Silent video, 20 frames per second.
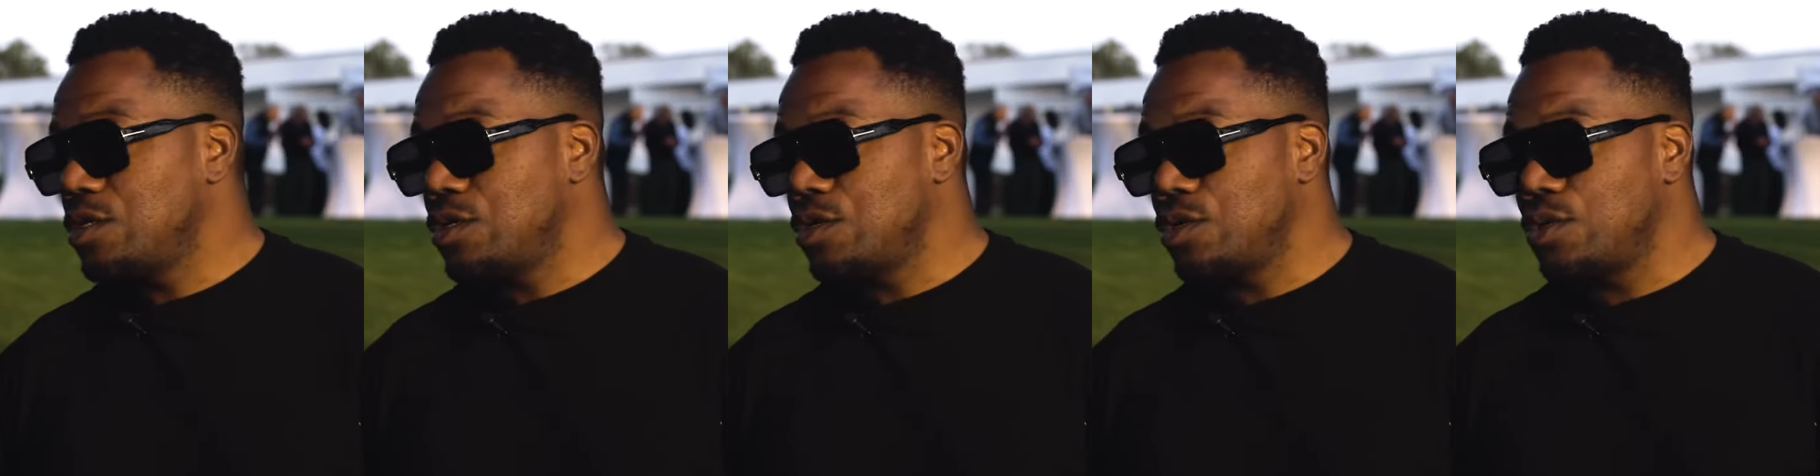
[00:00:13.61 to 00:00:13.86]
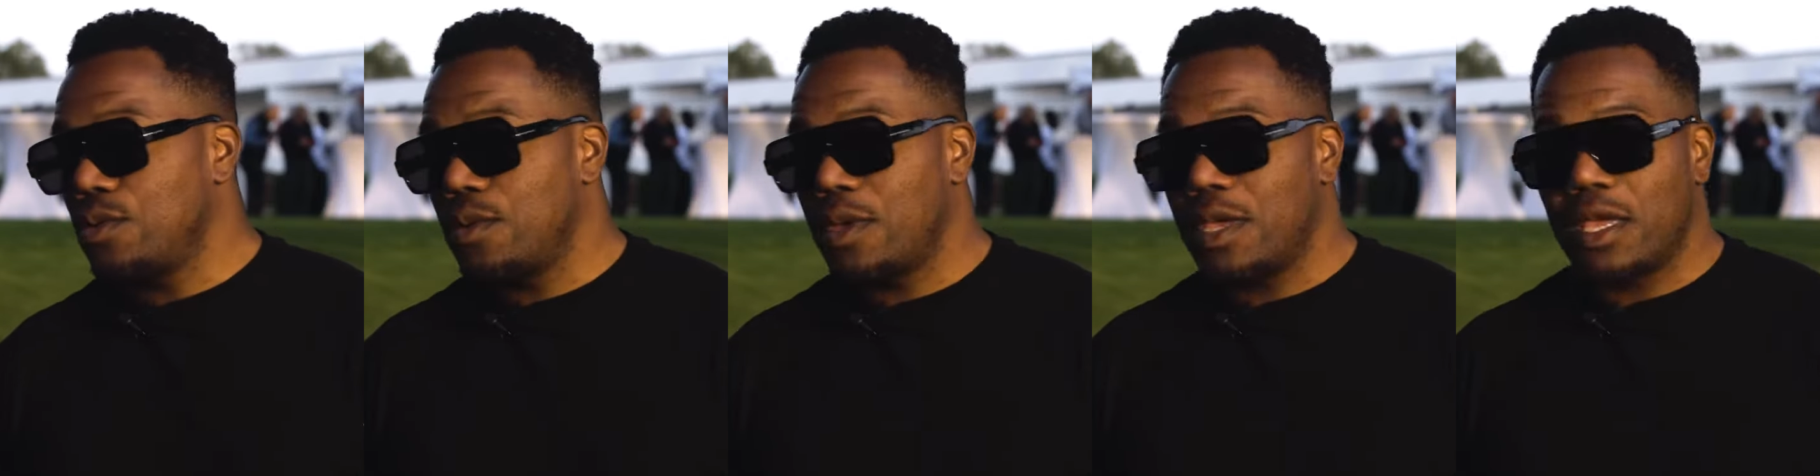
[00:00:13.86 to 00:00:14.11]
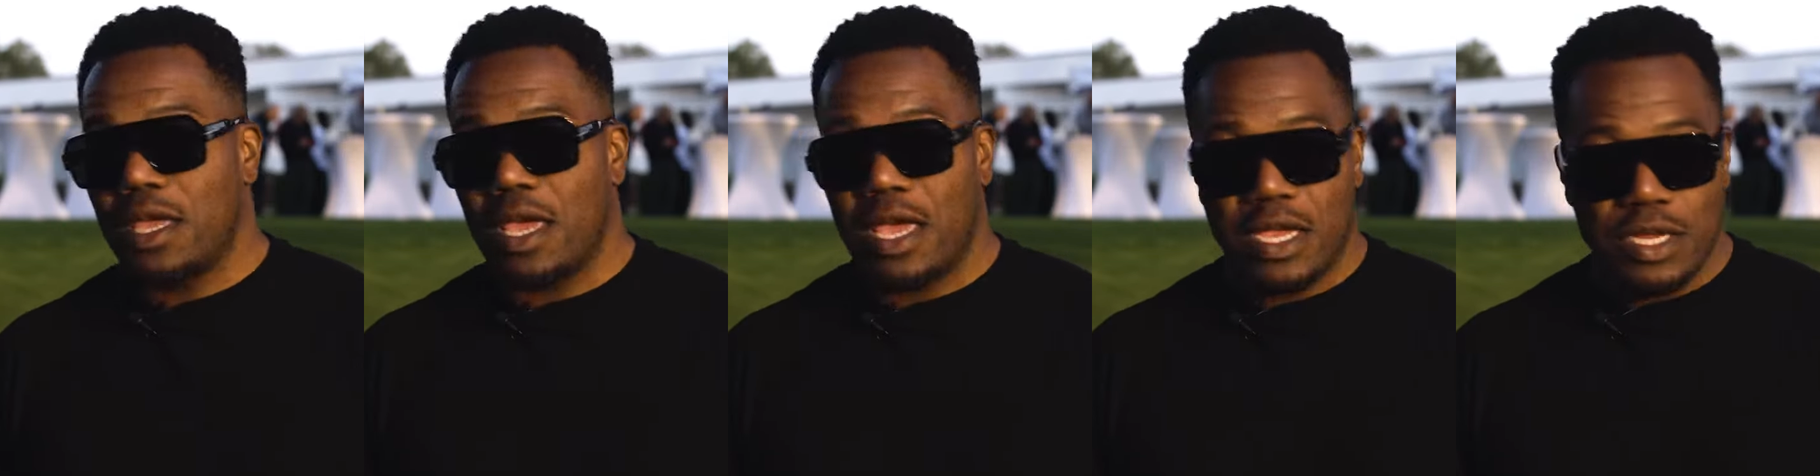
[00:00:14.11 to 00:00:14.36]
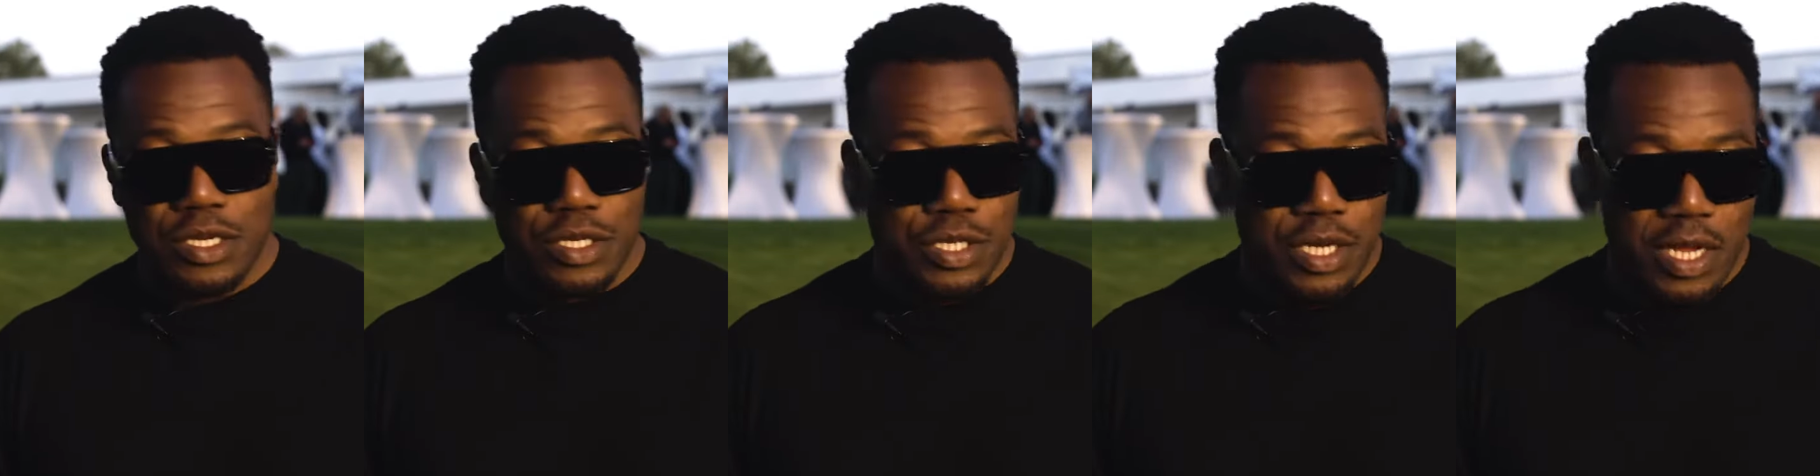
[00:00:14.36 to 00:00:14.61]
to
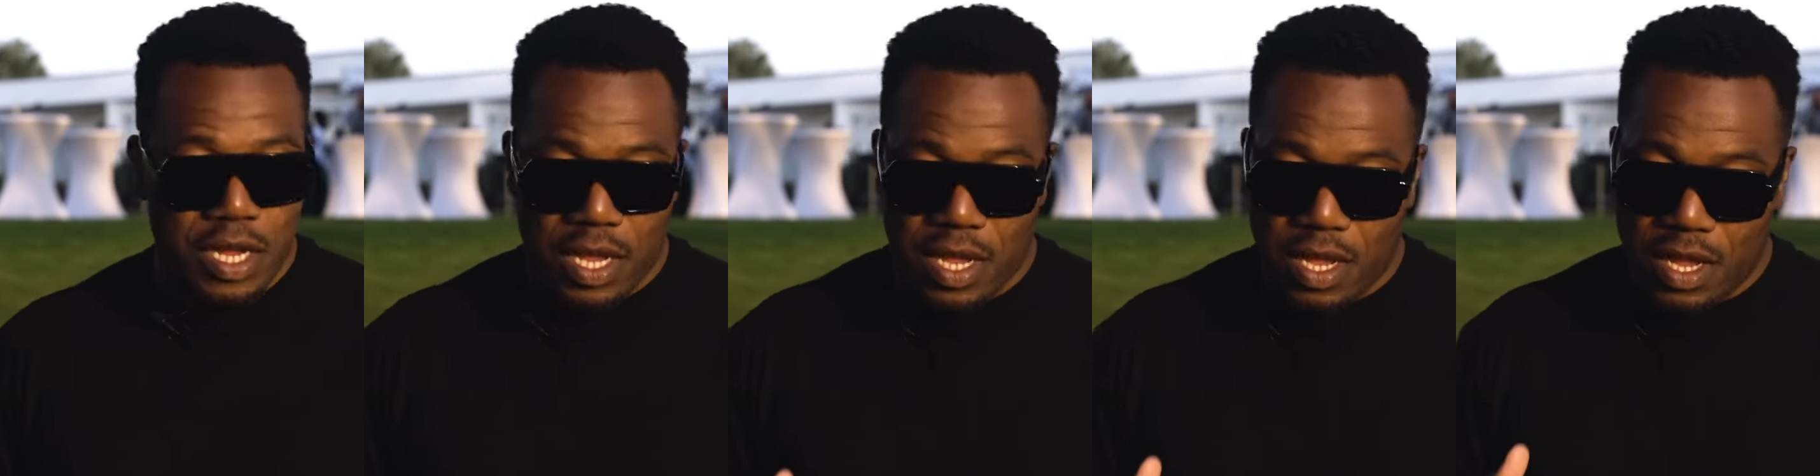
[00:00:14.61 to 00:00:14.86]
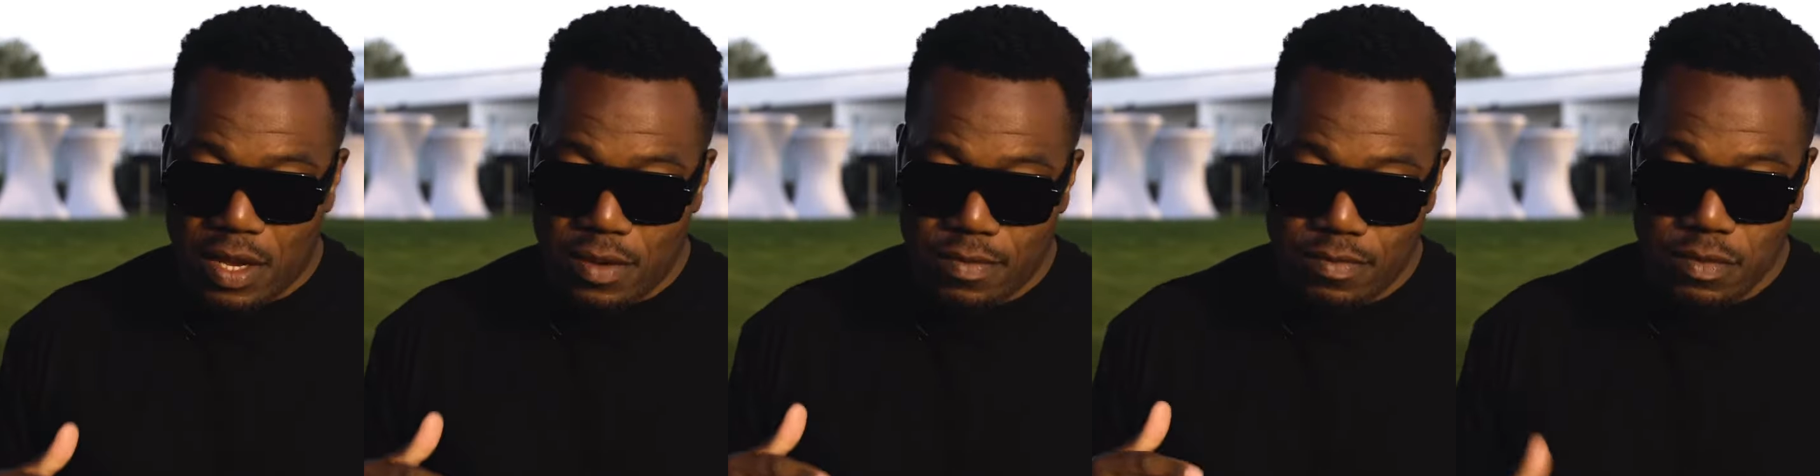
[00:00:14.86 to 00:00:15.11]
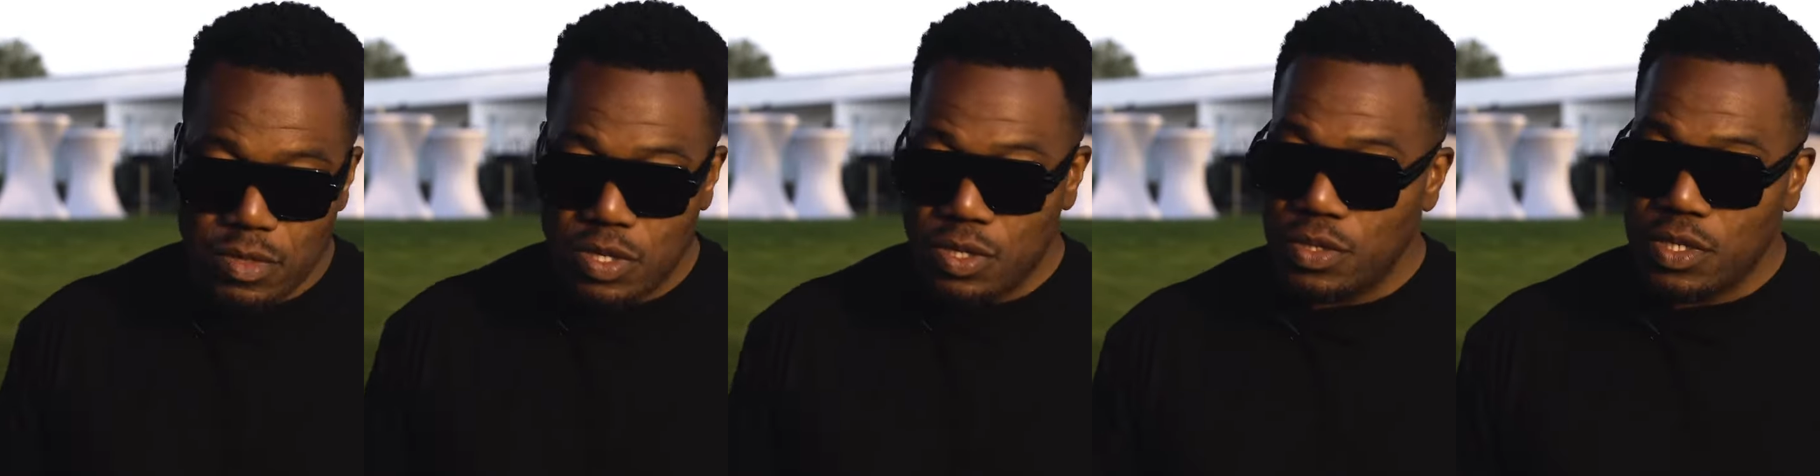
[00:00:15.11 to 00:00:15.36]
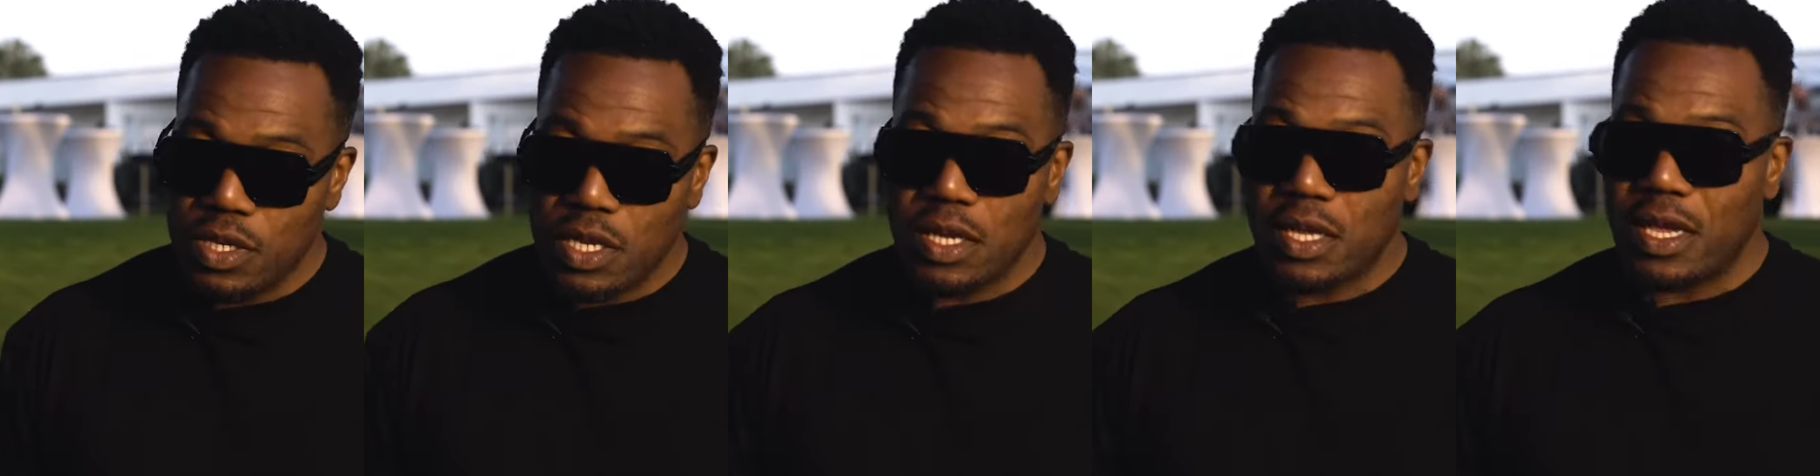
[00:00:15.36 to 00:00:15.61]
engage in
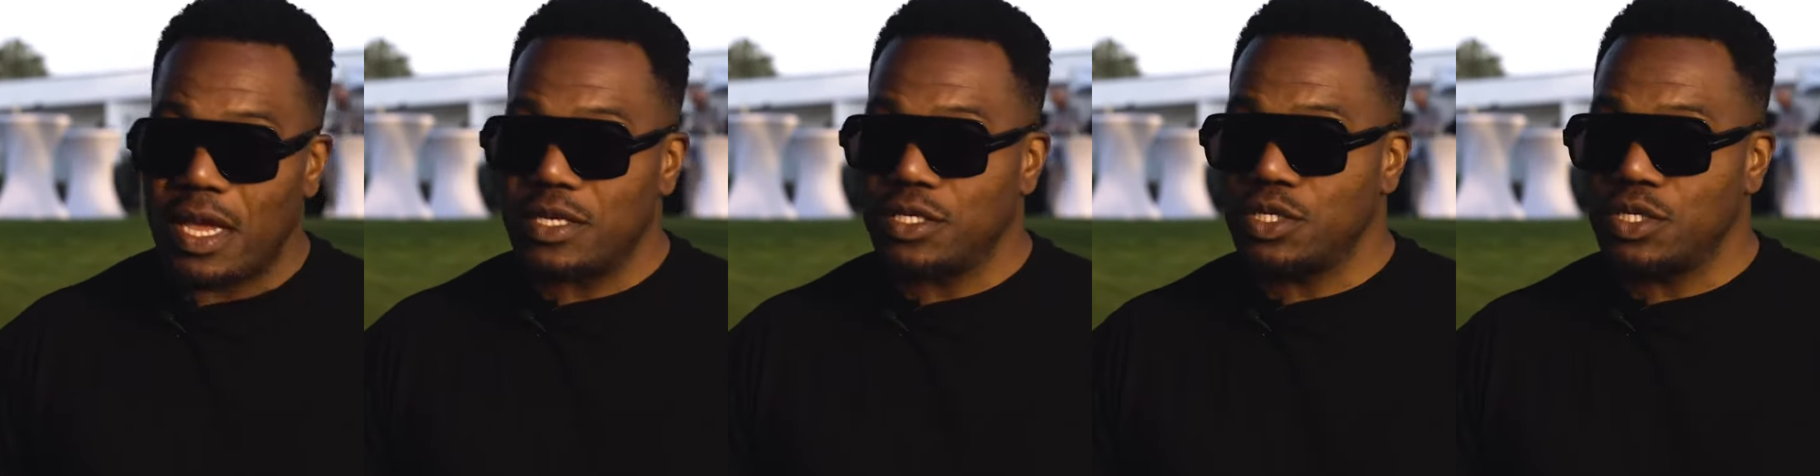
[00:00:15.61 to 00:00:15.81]
music,